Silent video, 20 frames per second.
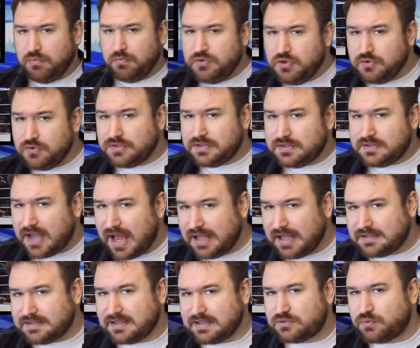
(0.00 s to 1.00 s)
using
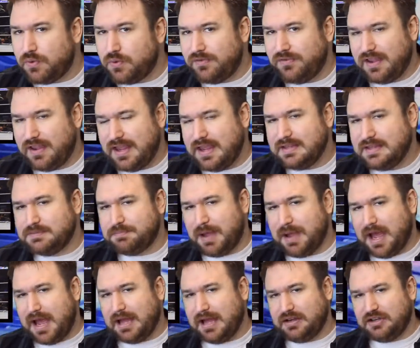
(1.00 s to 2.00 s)
tactics with his
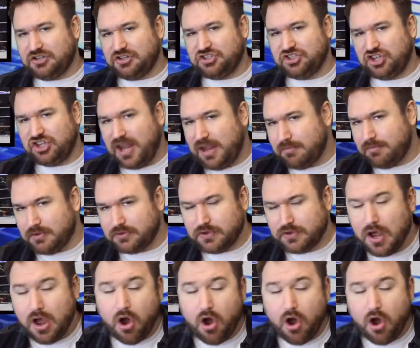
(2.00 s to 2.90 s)
partner Sheamus.